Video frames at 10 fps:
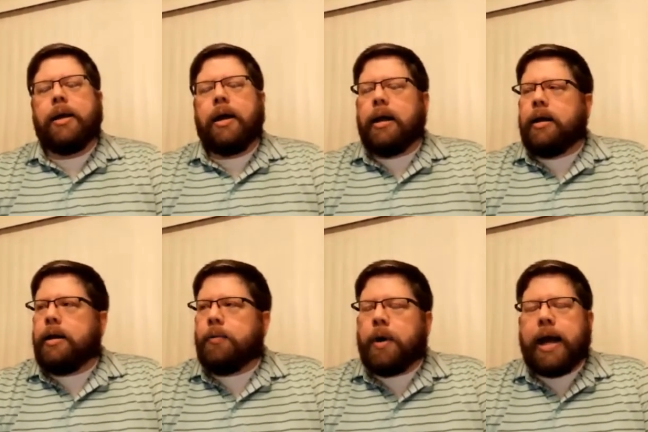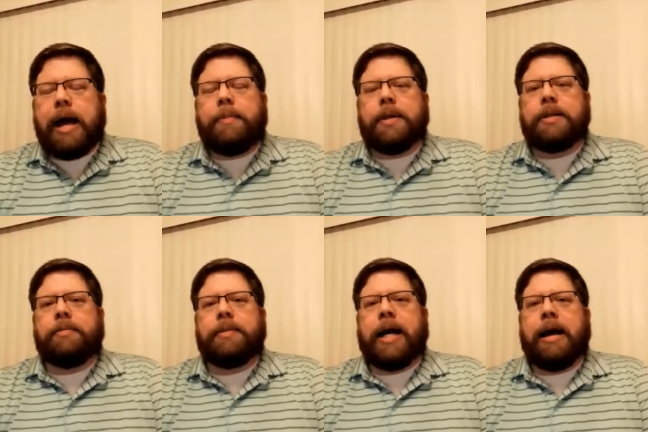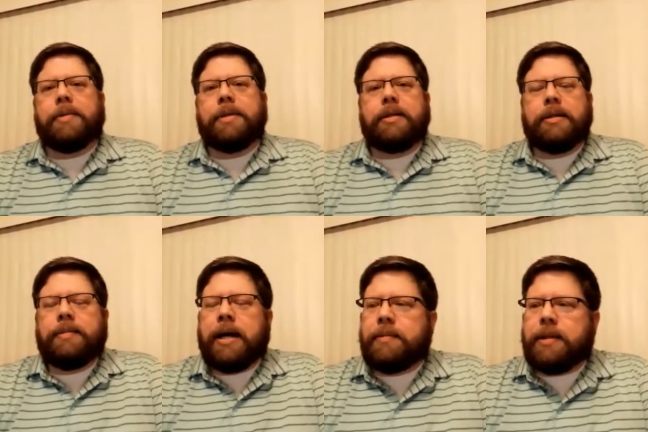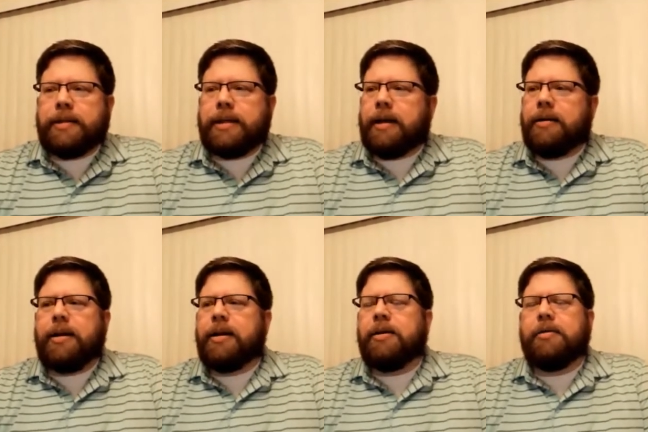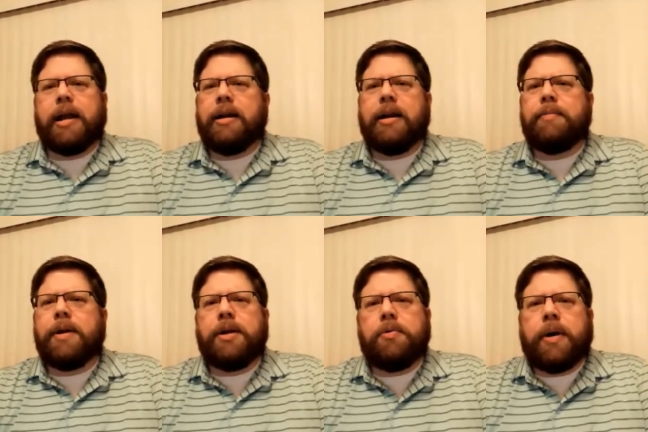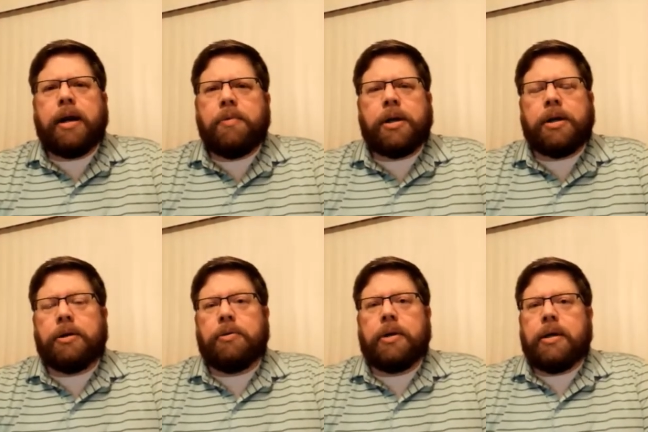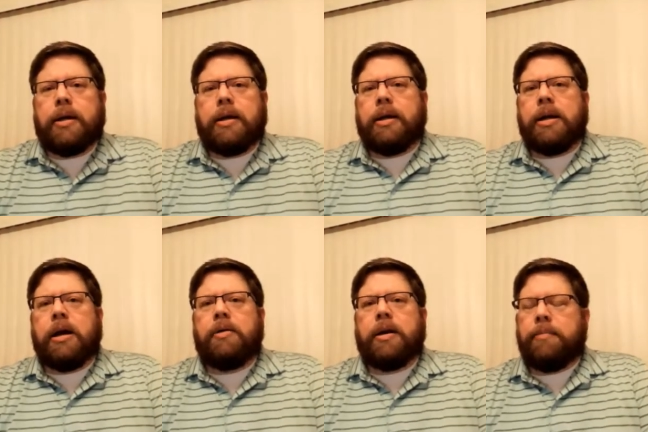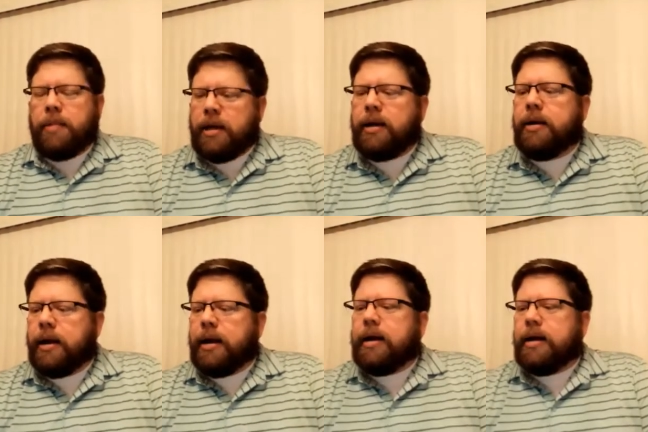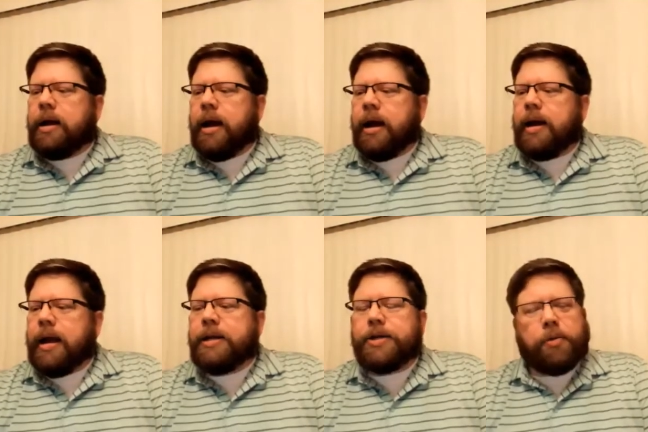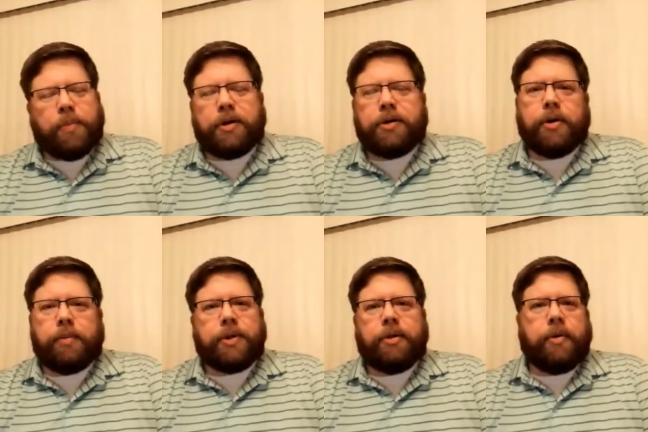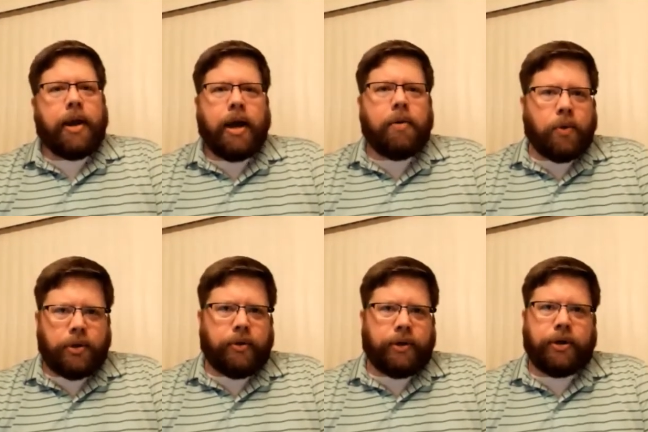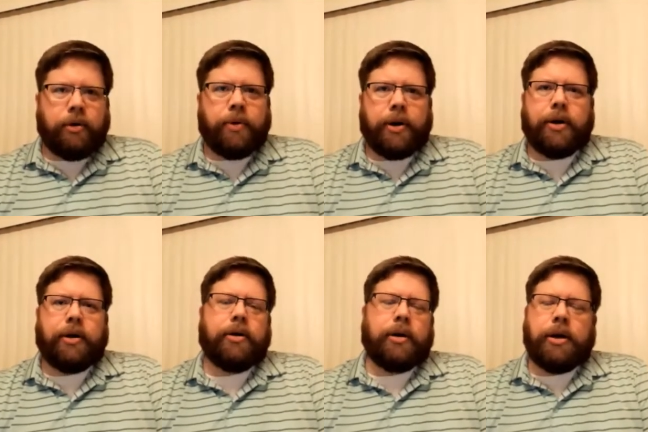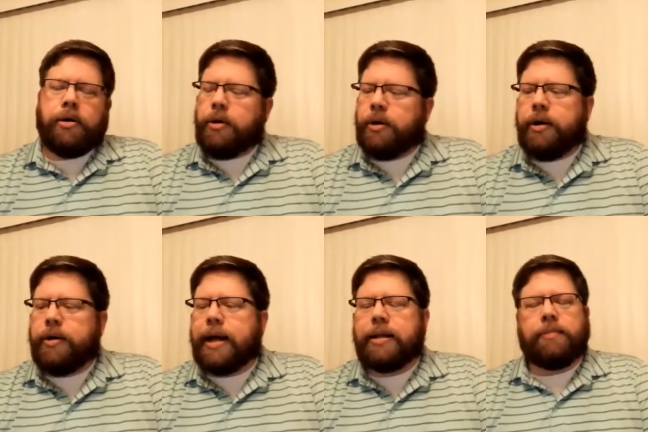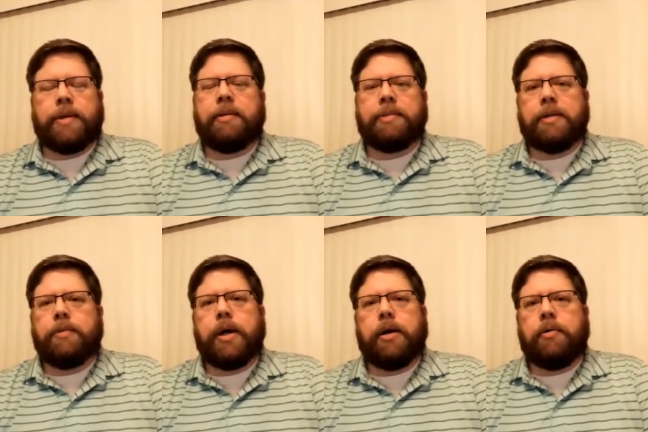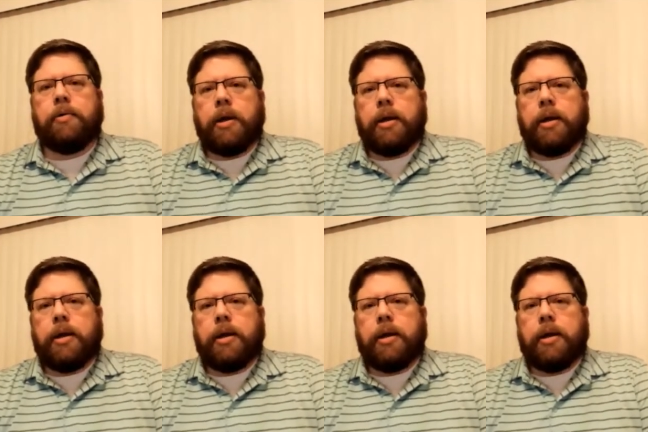Uh, what happens sometimes. Sometimes they'll say, you know, let me do what I want to do. You know, let me uh, interpret scripture the way I want to interpret it. You know, you hear that sometimes as well.